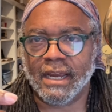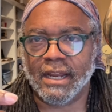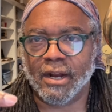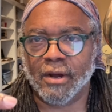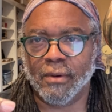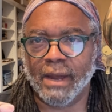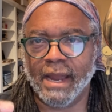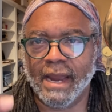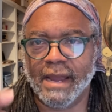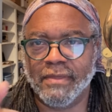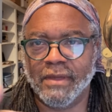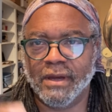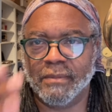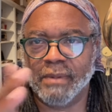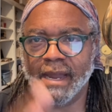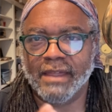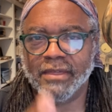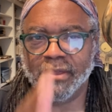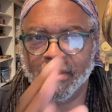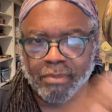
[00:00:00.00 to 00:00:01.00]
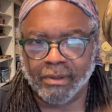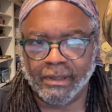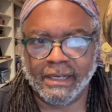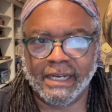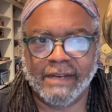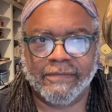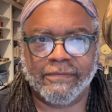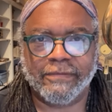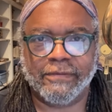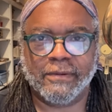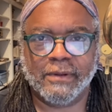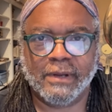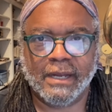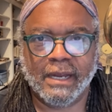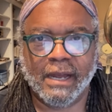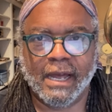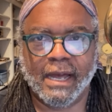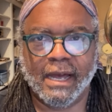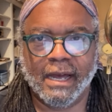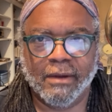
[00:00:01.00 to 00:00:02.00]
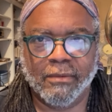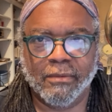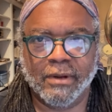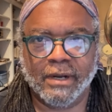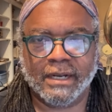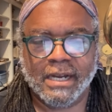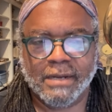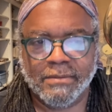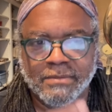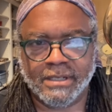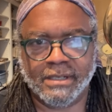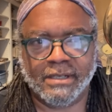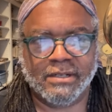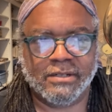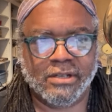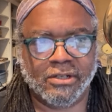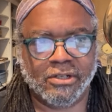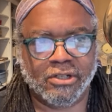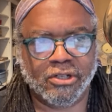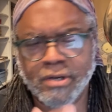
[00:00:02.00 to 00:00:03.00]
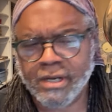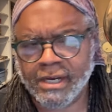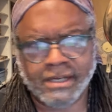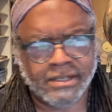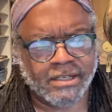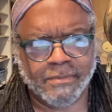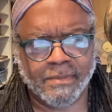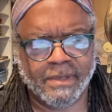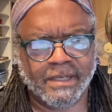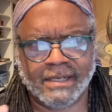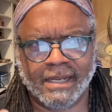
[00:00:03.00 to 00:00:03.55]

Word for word: you know, and the and the belief uh, when it comes to, to Judaism.